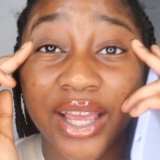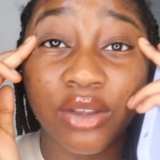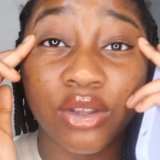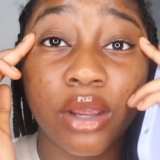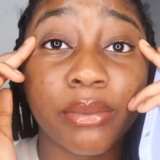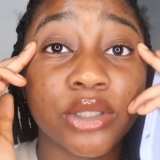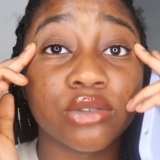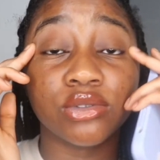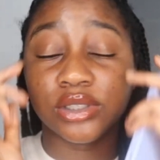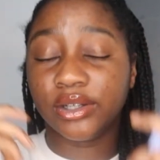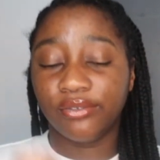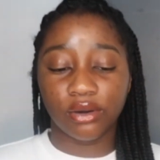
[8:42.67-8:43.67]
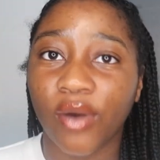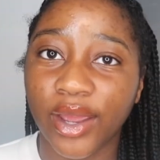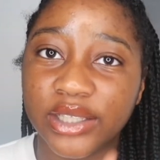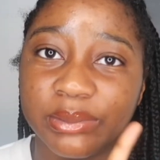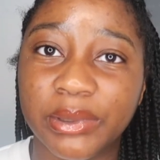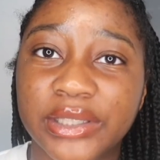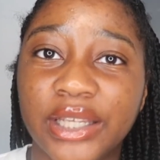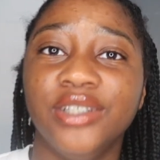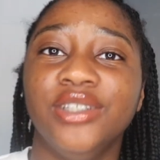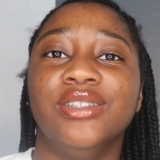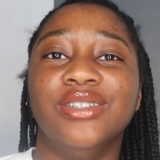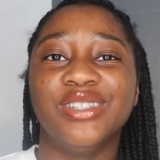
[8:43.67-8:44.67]
how you know my school's different. Great
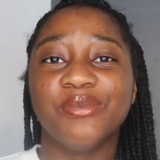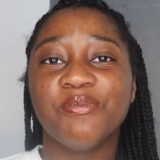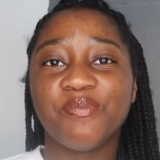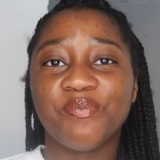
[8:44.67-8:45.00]
Expectations.